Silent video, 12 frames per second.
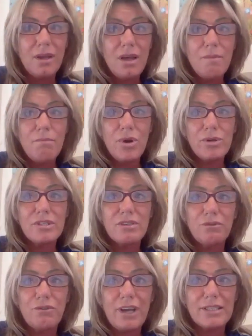most
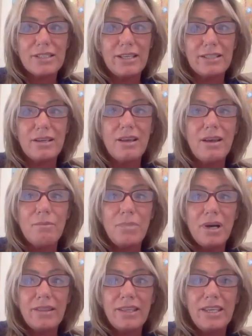affected
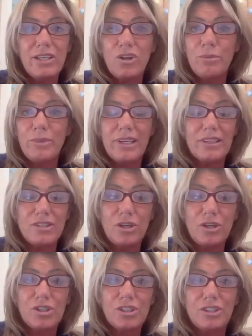by the economic,
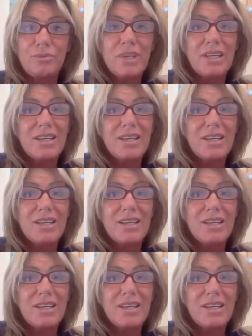social,